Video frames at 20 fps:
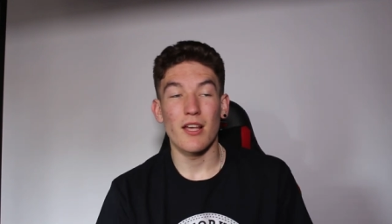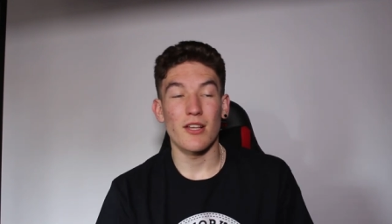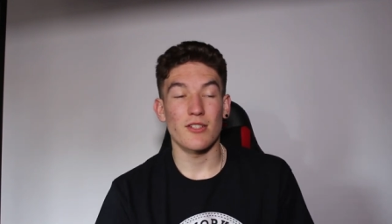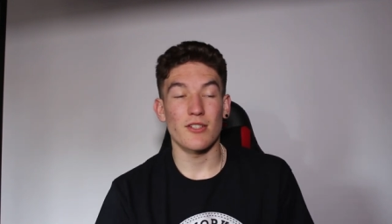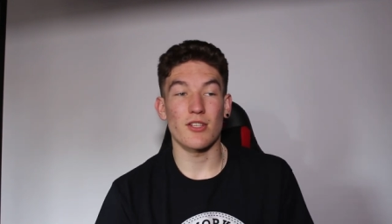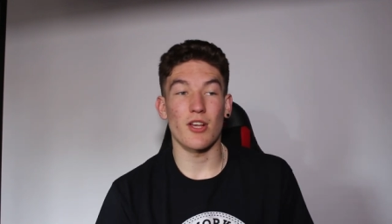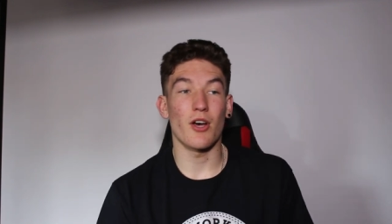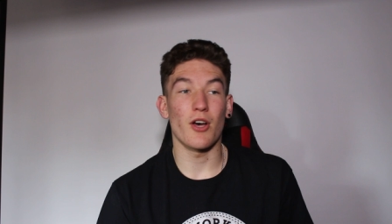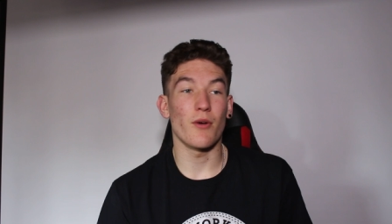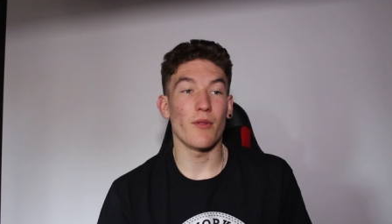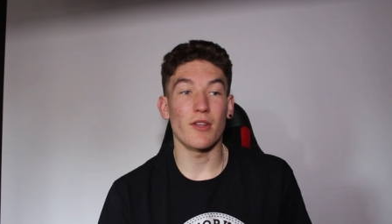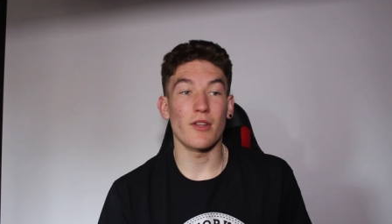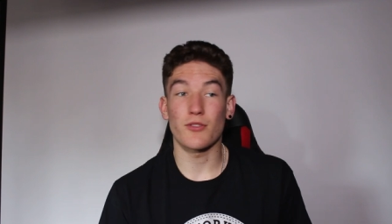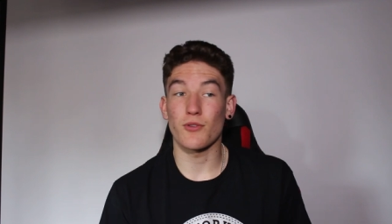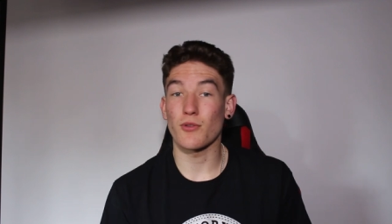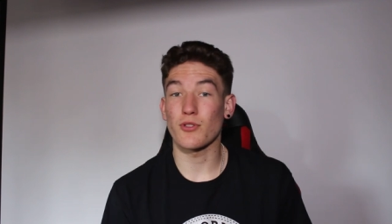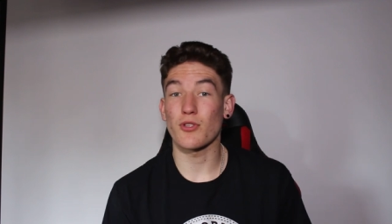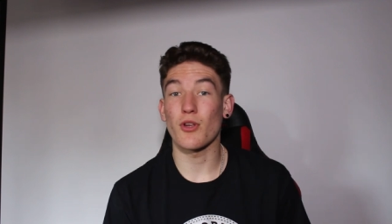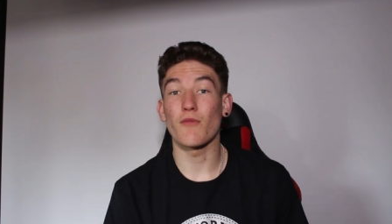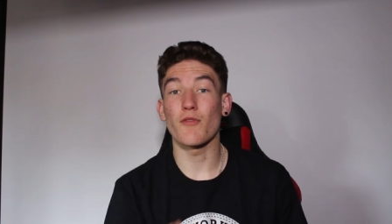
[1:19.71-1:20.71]
So there's
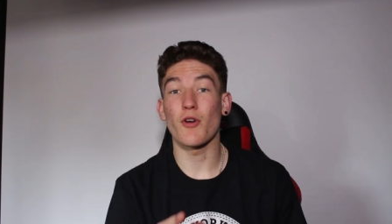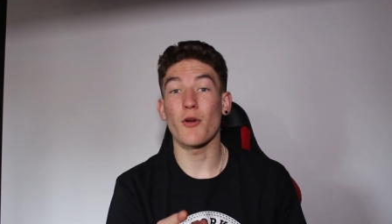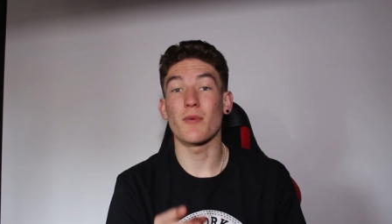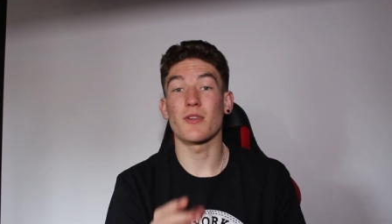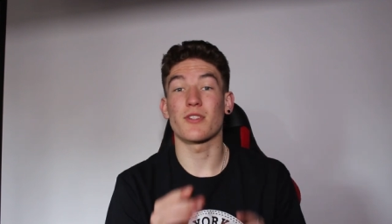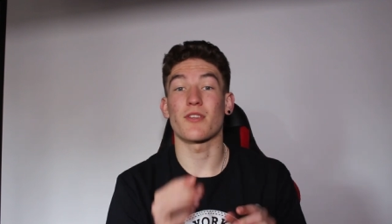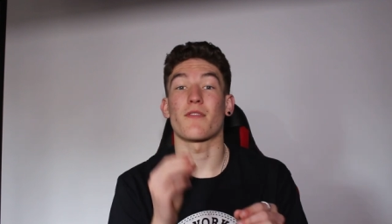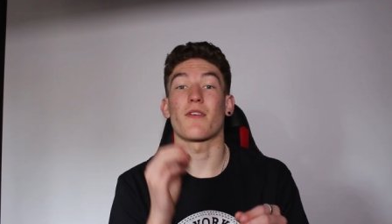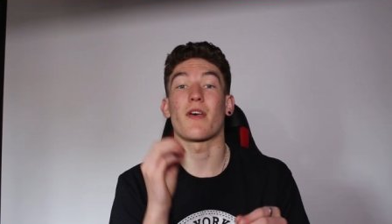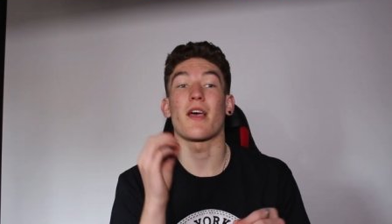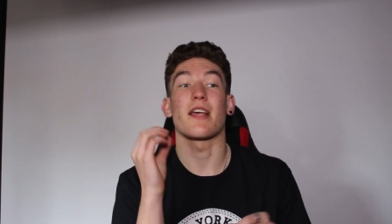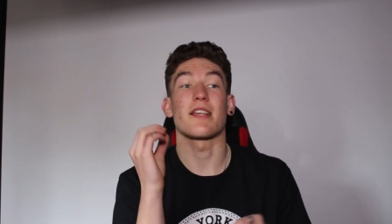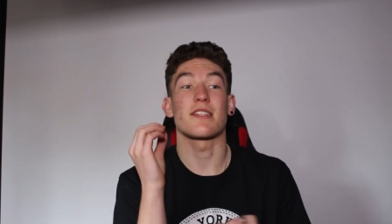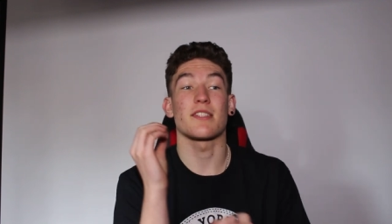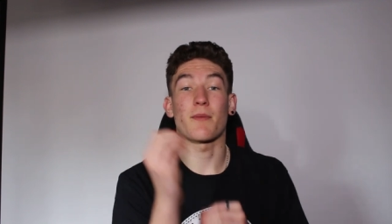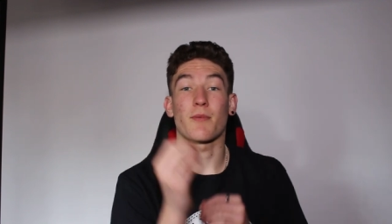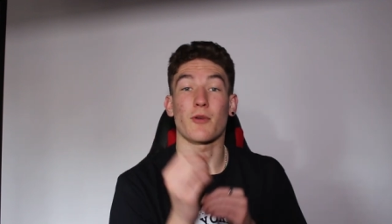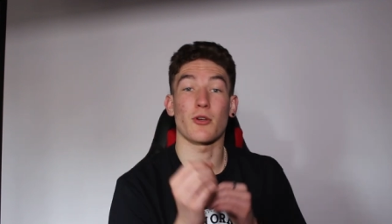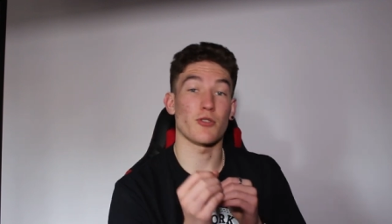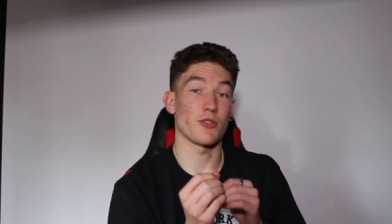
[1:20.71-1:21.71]
also rumours of a
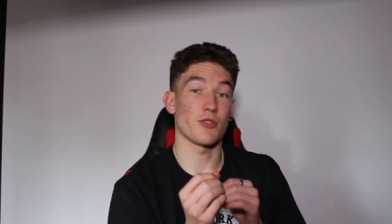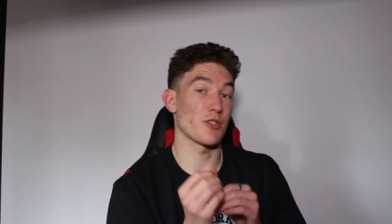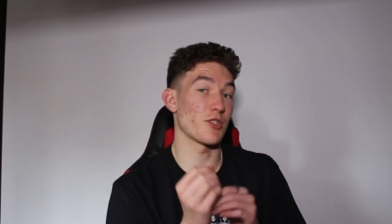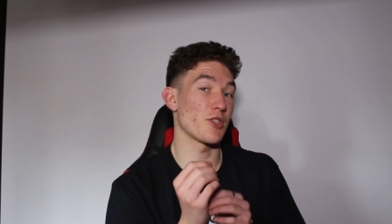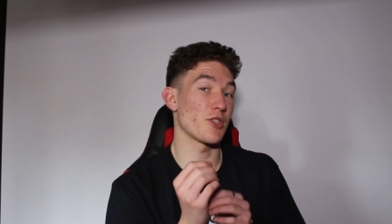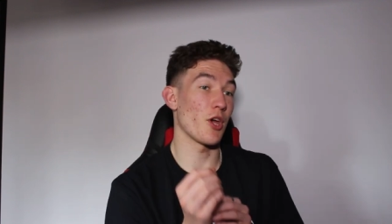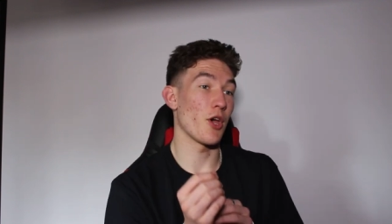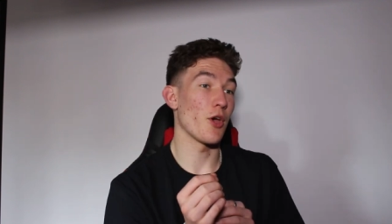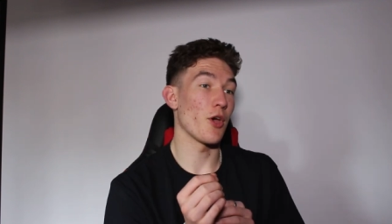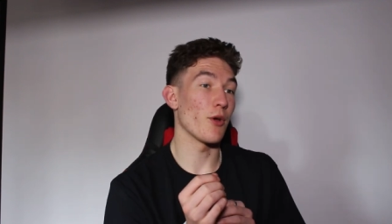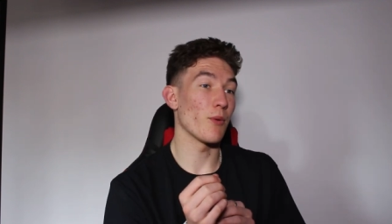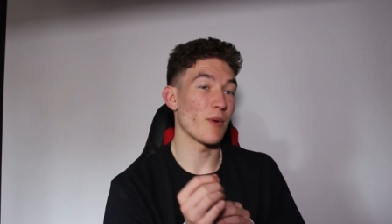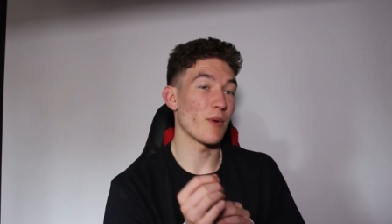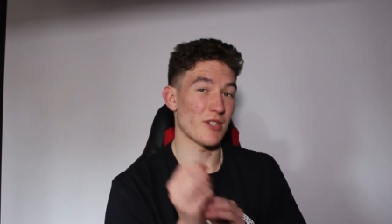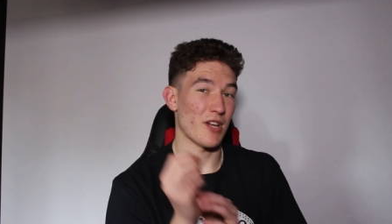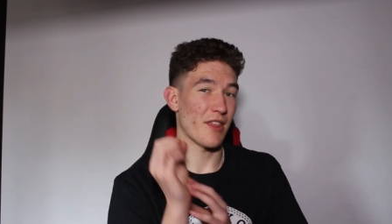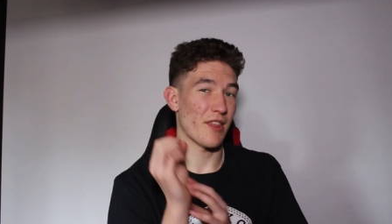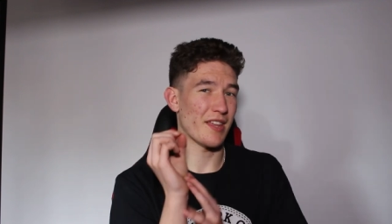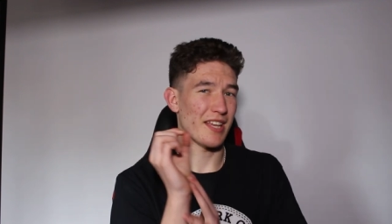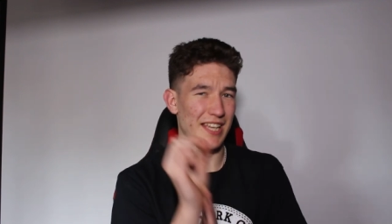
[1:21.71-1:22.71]
Subconscious 2,
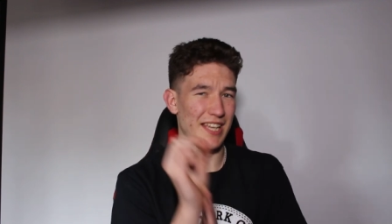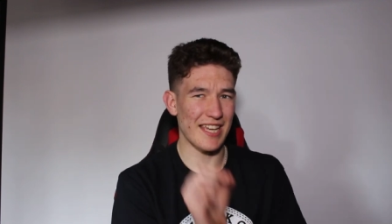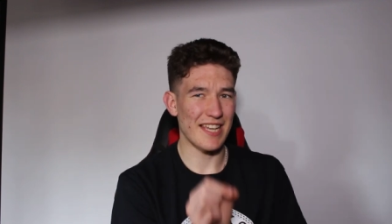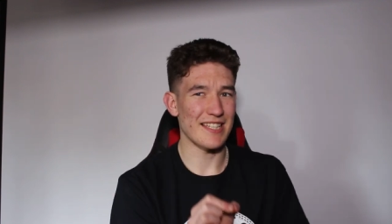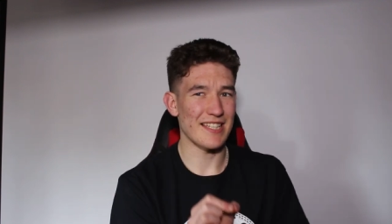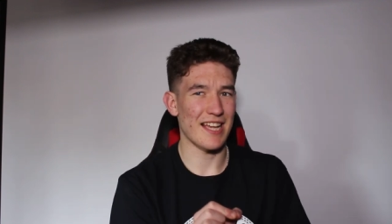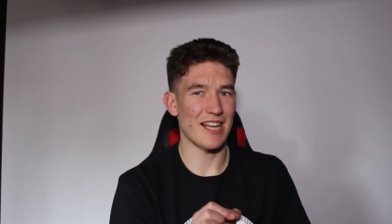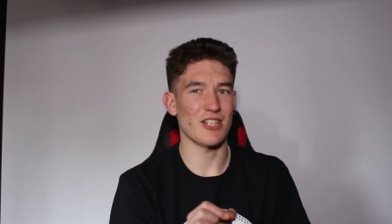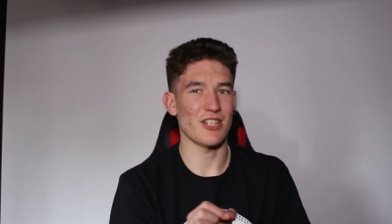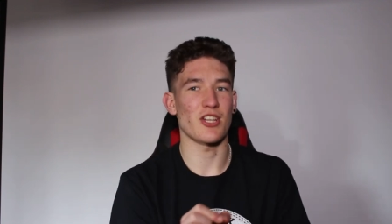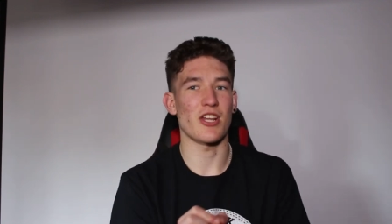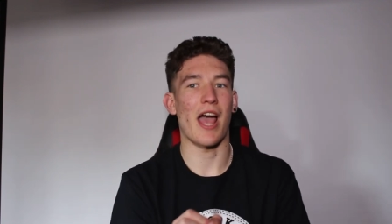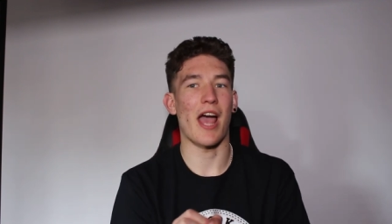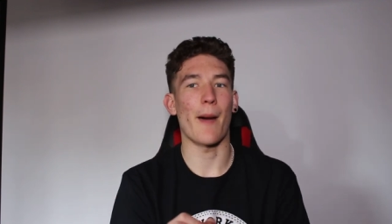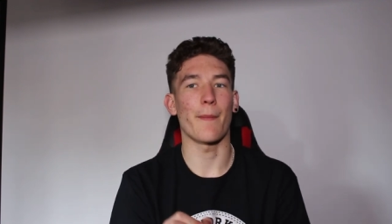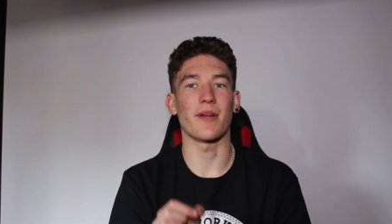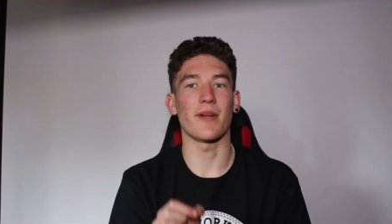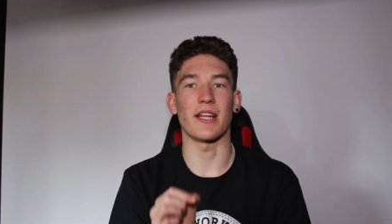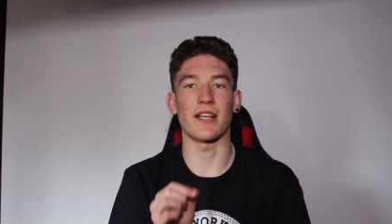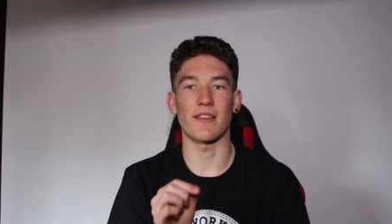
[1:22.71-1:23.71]
which I think is actually
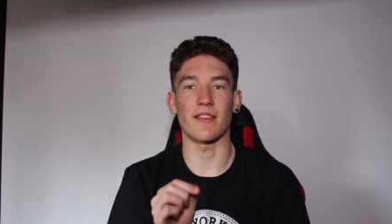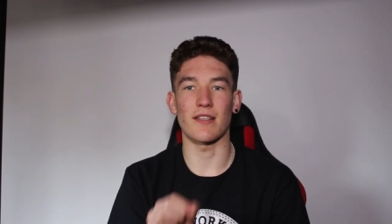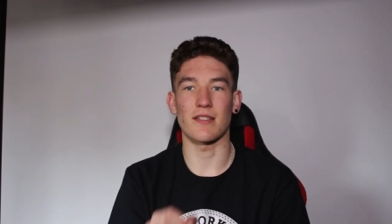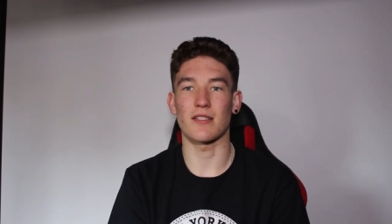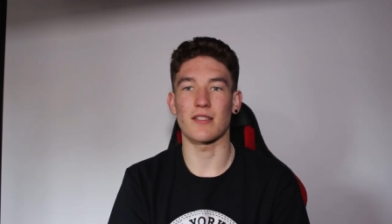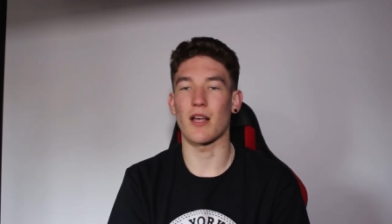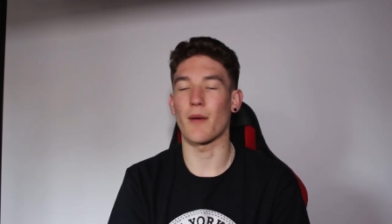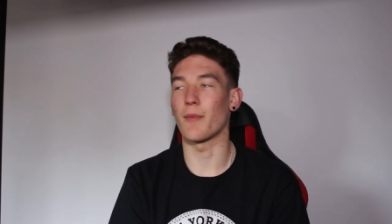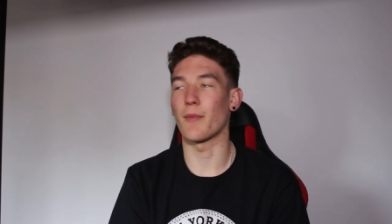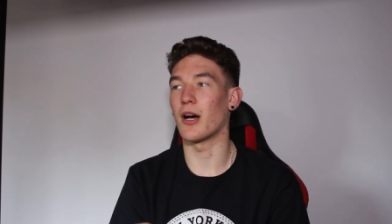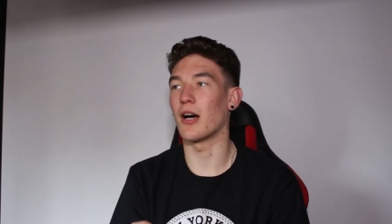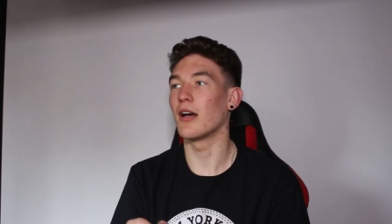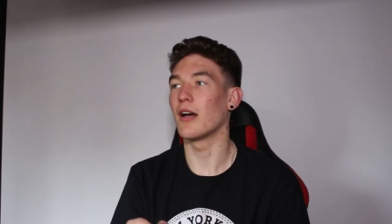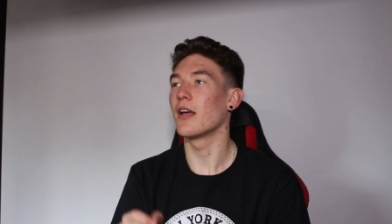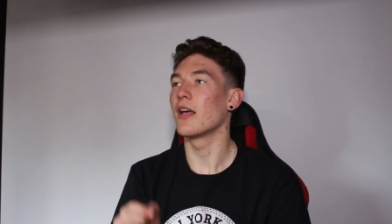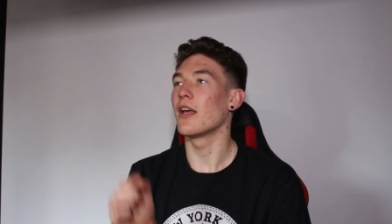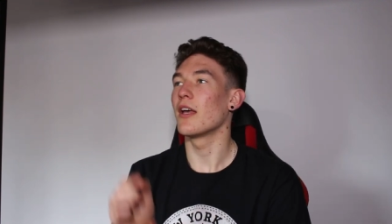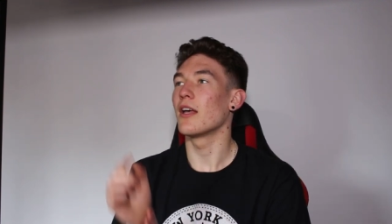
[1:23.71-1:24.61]
happening this summer.